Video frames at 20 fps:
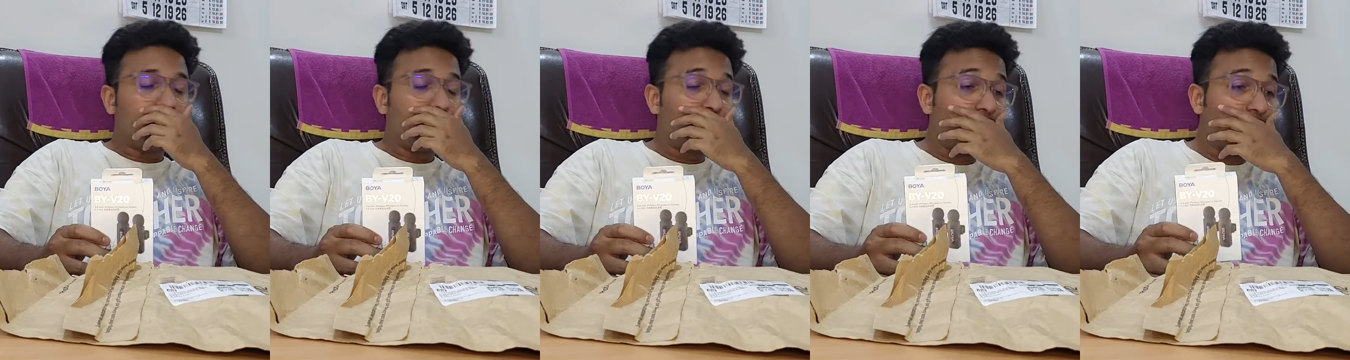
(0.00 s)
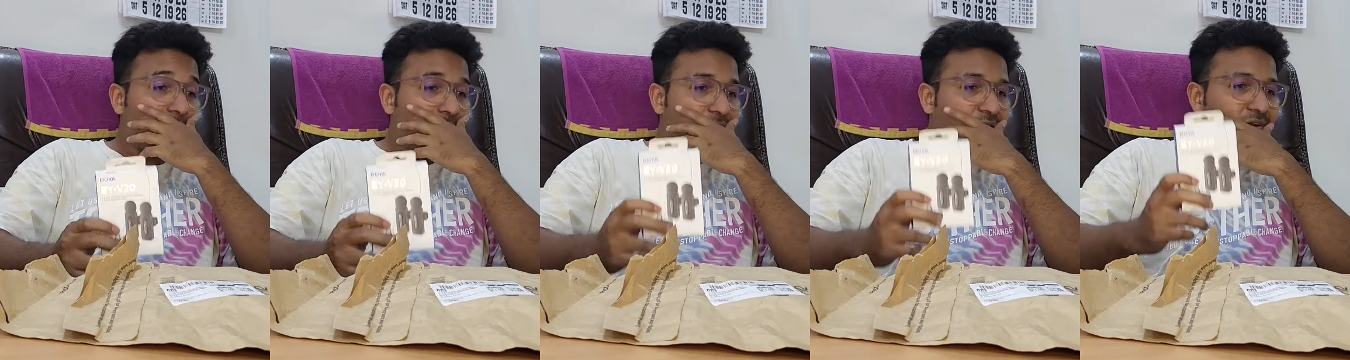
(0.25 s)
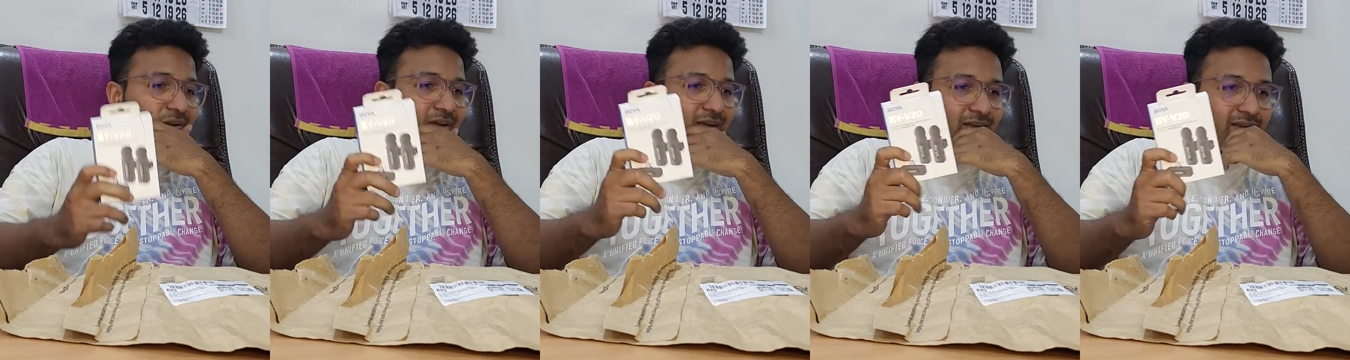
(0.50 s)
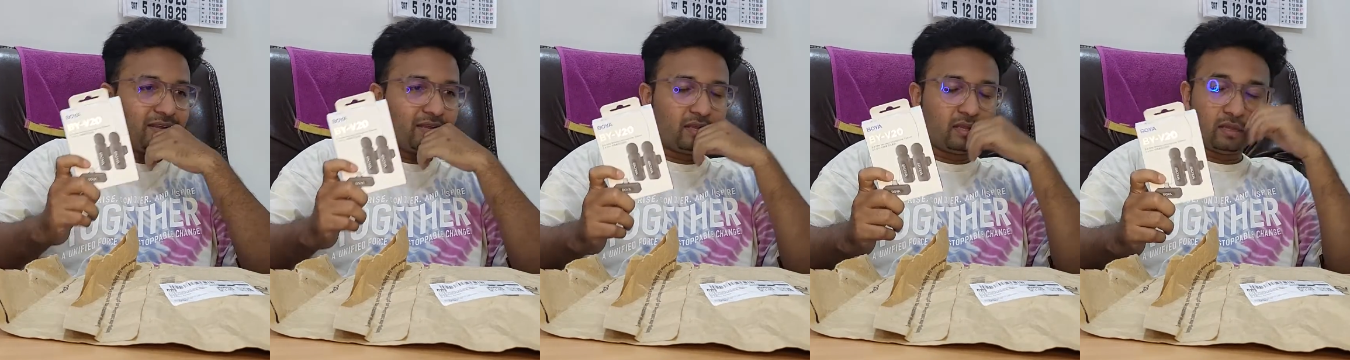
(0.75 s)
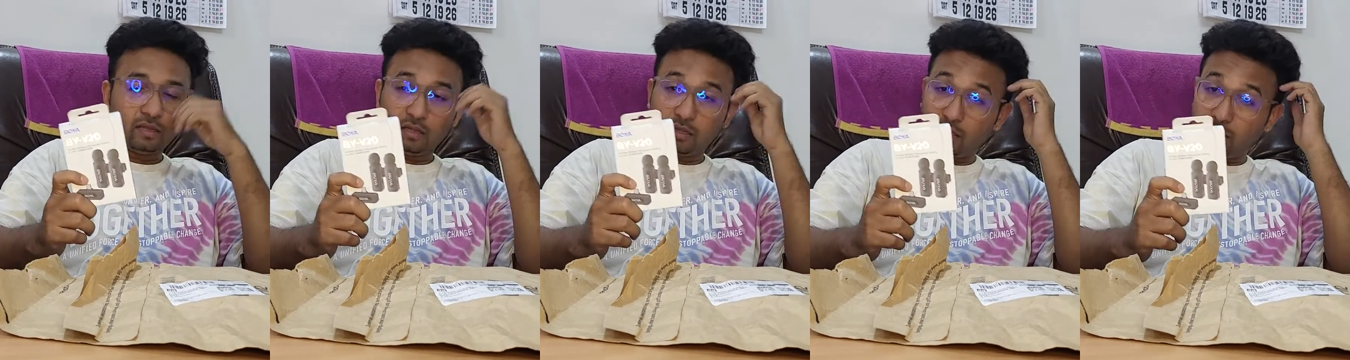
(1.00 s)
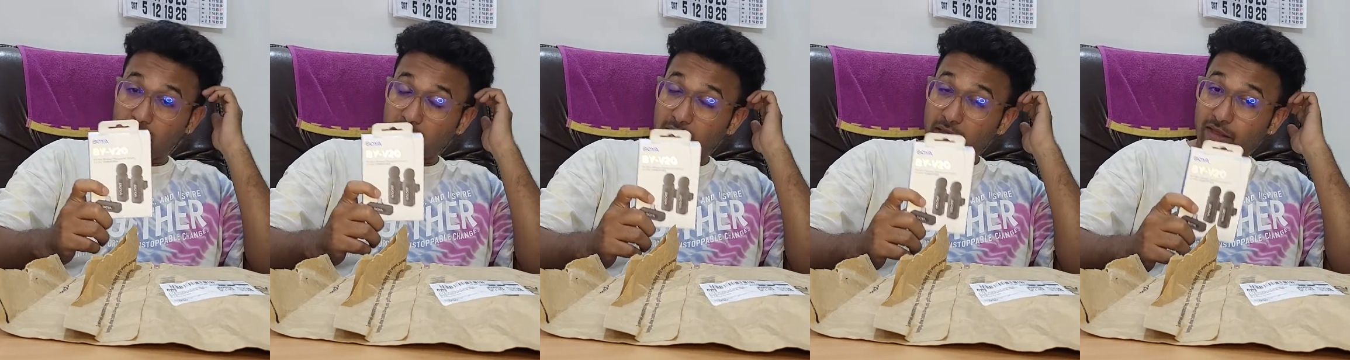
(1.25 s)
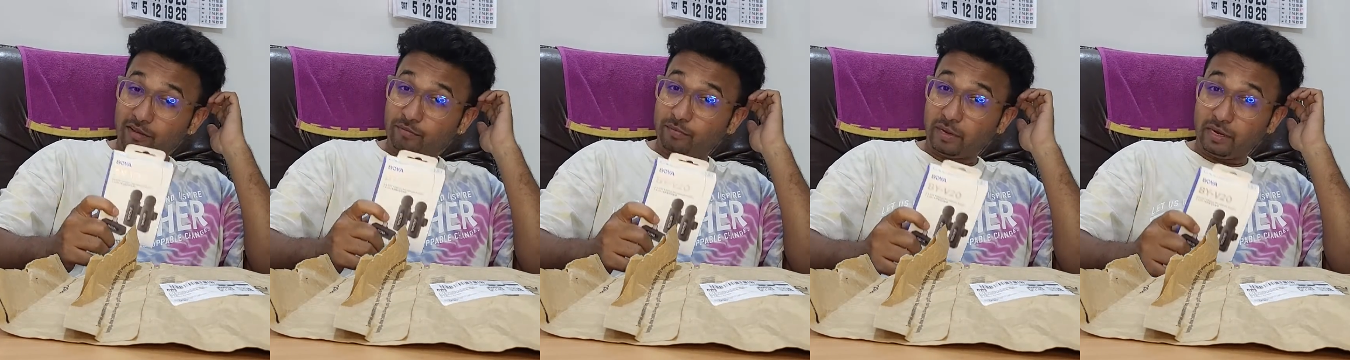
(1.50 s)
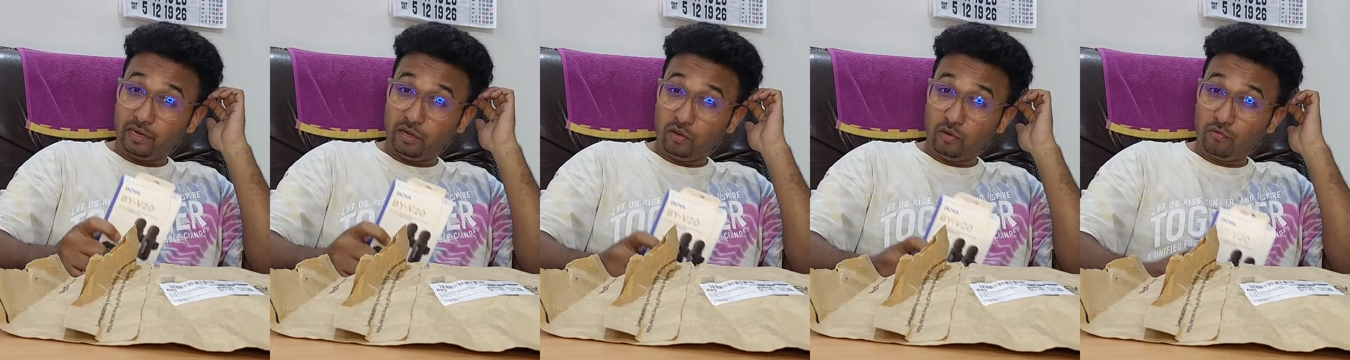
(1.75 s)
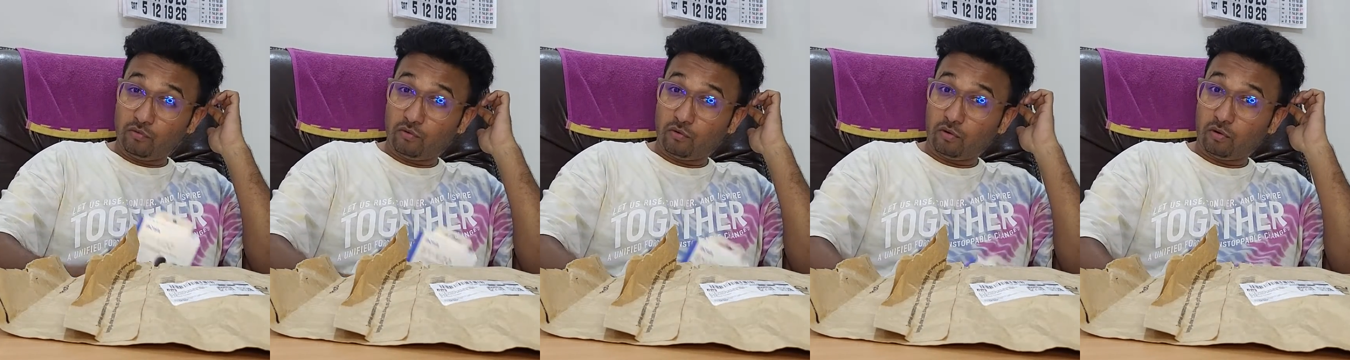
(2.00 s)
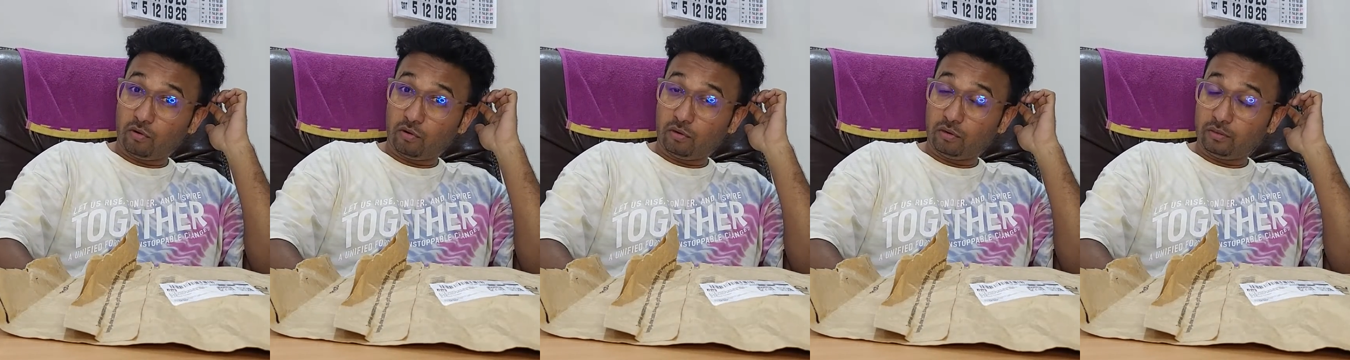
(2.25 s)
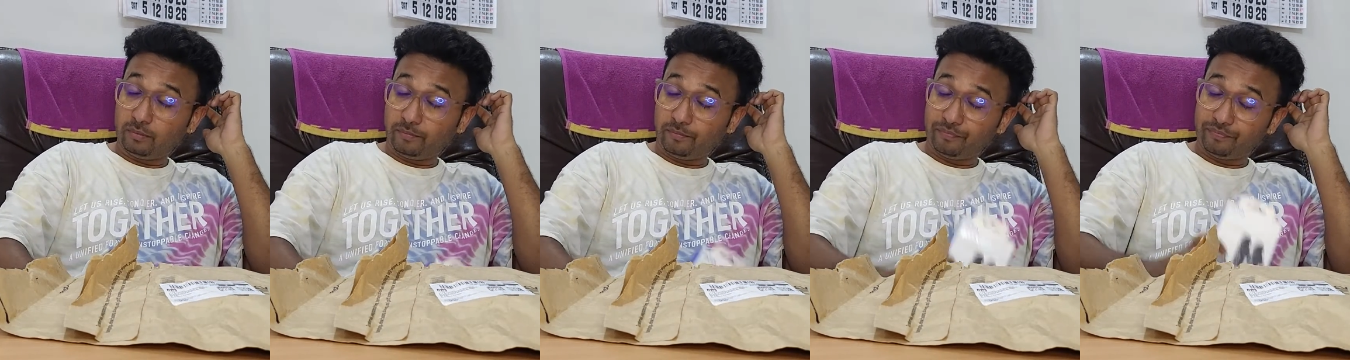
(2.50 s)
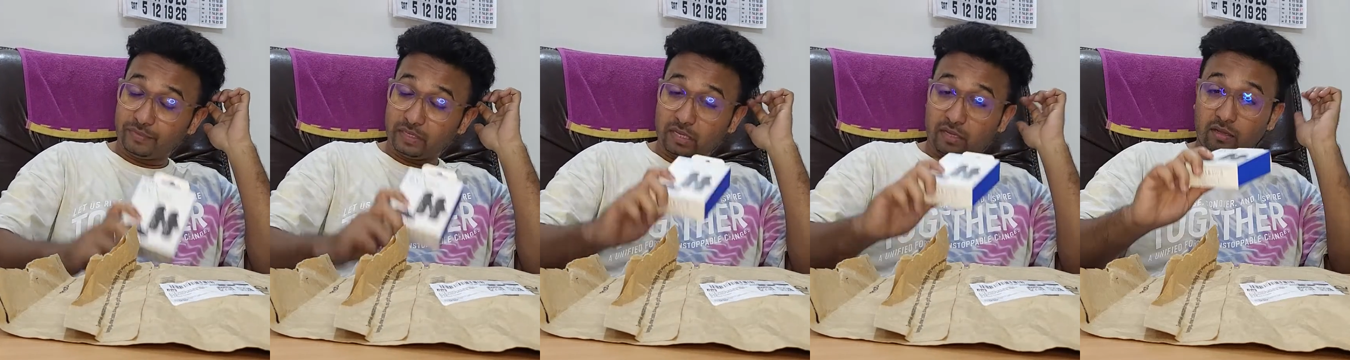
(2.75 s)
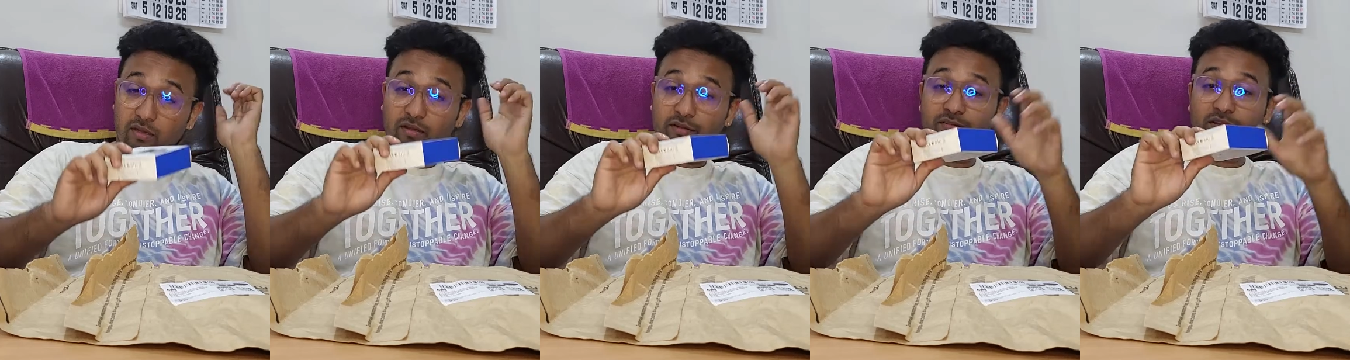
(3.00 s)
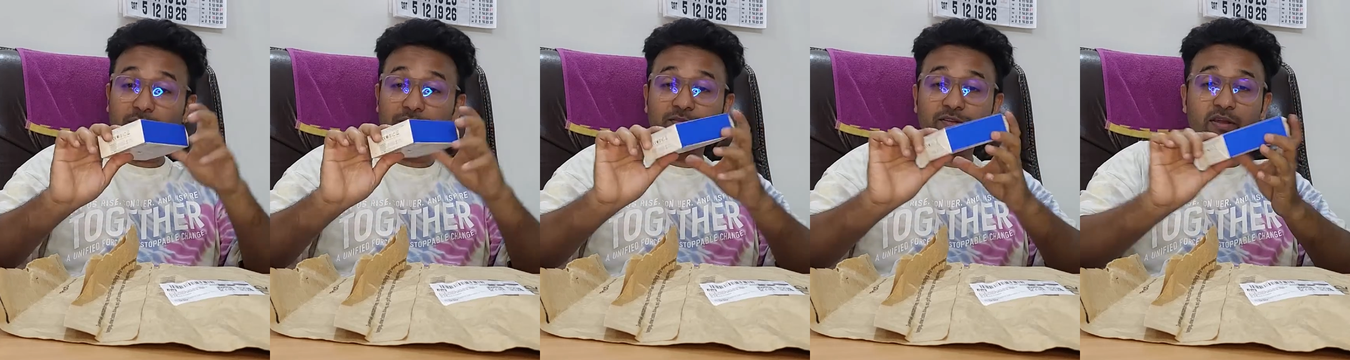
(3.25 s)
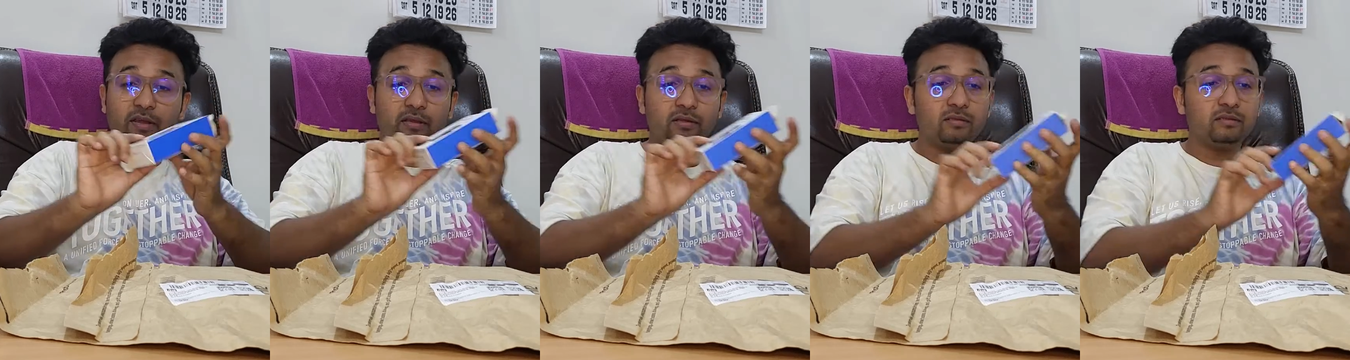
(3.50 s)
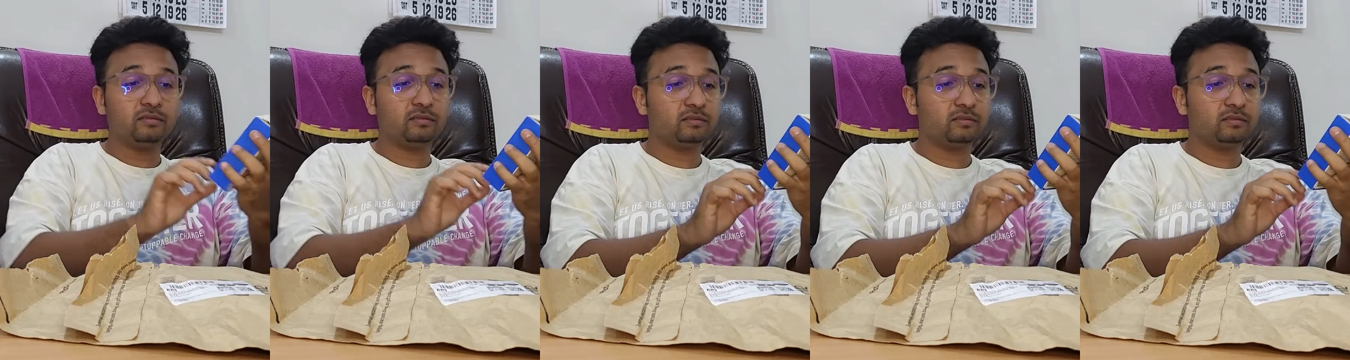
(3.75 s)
But as my new phone, Samsung